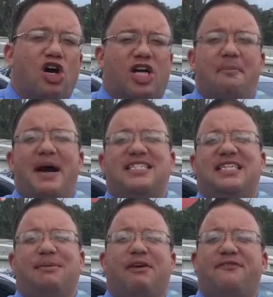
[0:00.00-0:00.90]
or come by and
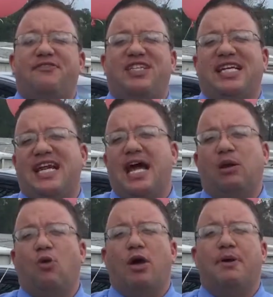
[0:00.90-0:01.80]
see me at
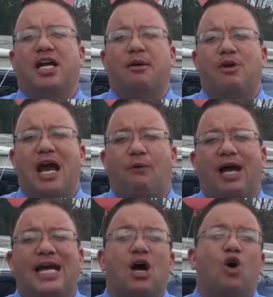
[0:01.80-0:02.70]
1591 Montgomery
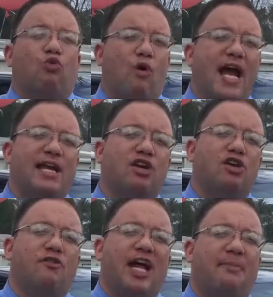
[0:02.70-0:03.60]
Highway, right here in
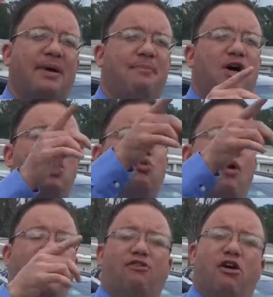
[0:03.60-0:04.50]
Hoover, Alabama,
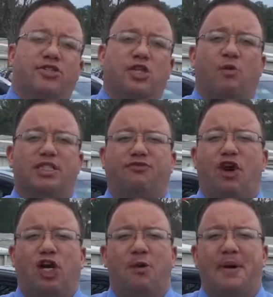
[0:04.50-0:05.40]
right across from the Wells
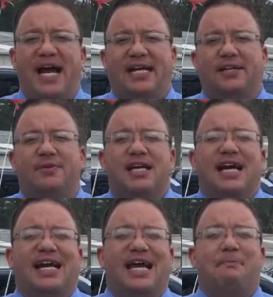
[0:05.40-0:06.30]
Fargo Bank.
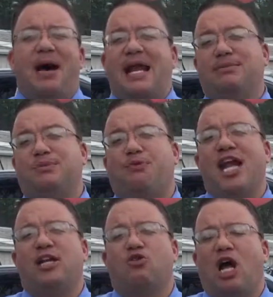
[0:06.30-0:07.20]
Again, my name's
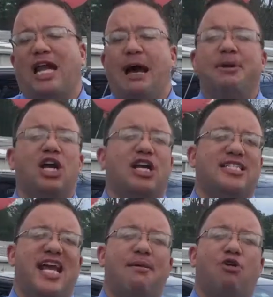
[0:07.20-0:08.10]
Brandon Crawley. I'm here
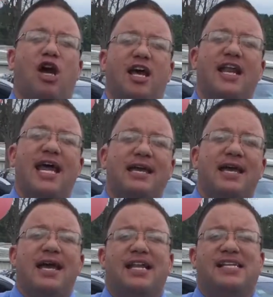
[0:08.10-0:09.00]
at Tameron Hyundai.
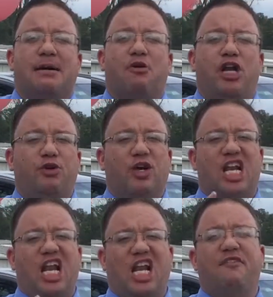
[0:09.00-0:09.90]
And Tameron, you are
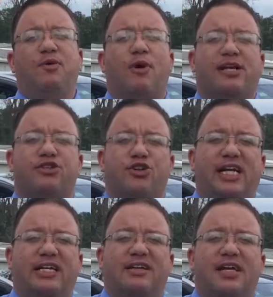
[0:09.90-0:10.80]
going to love the way you're
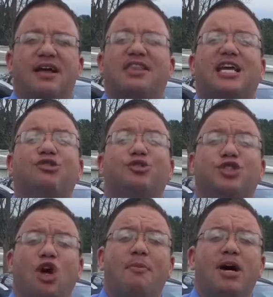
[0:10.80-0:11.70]
treated. Thank you
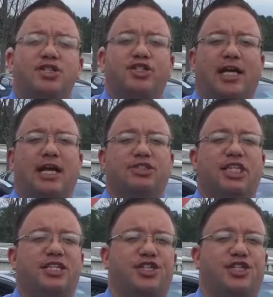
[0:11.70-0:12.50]
so much, and I'll see you